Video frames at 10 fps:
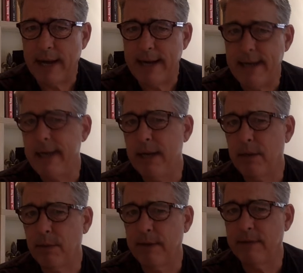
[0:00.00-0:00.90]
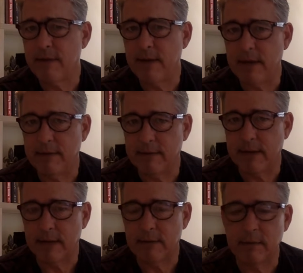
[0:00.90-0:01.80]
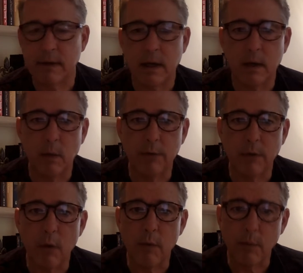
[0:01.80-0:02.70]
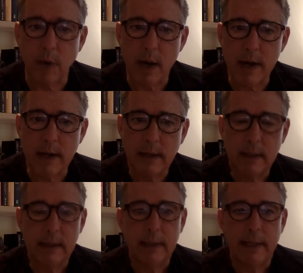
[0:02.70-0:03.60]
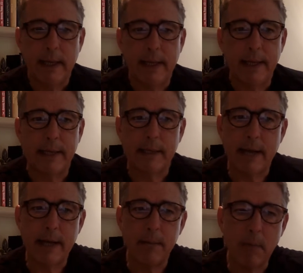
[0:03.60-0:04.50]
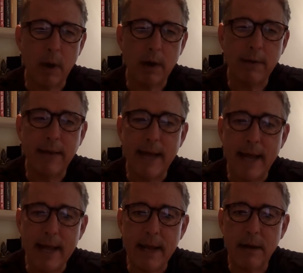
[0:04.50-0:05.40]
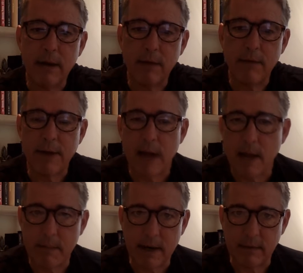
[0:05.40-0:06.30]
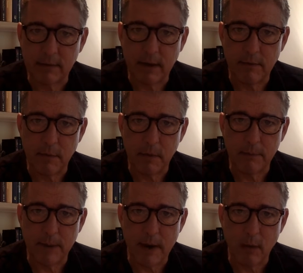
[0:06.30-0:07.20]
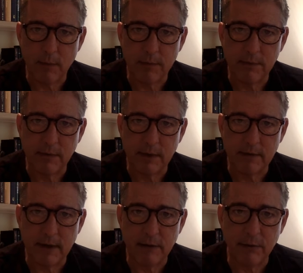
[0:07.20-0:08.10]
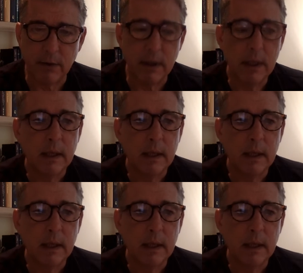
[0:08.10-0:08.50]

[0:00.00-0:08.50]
AD 376 was overrun, kind of marked the end of the dominance of the most powerful civilization